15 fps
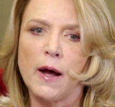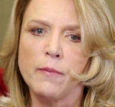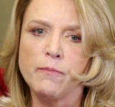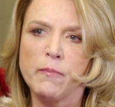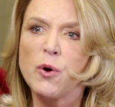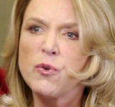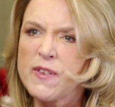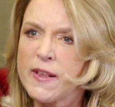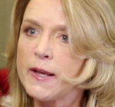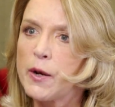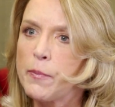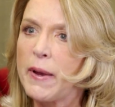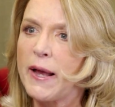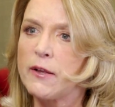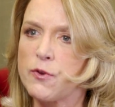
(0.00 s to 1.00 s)
mostly in
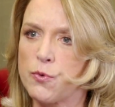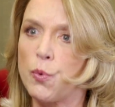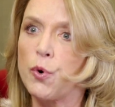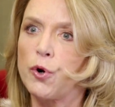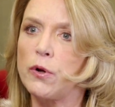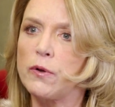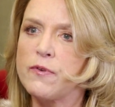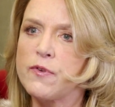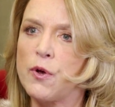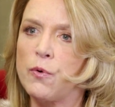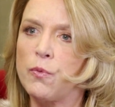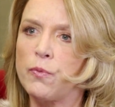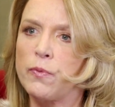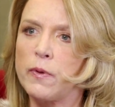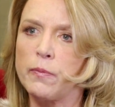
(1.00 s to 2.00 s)
a man's world.
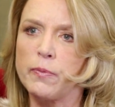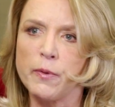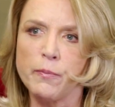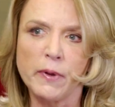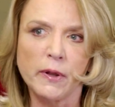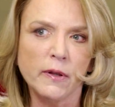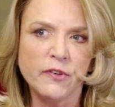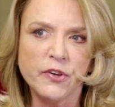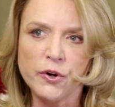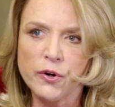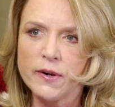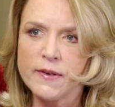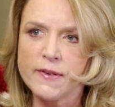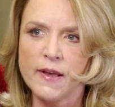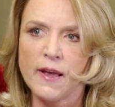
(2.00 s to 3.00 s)
So the
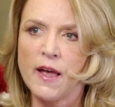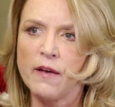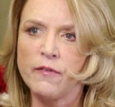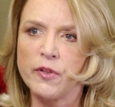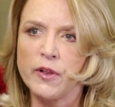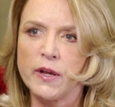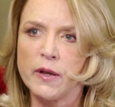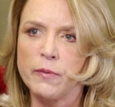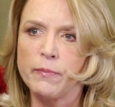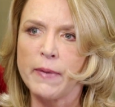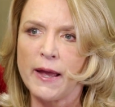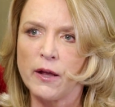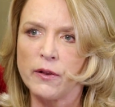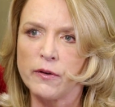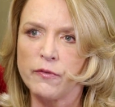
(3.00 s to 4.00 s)
military is a heavily
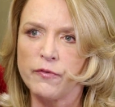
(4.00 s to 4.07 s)
male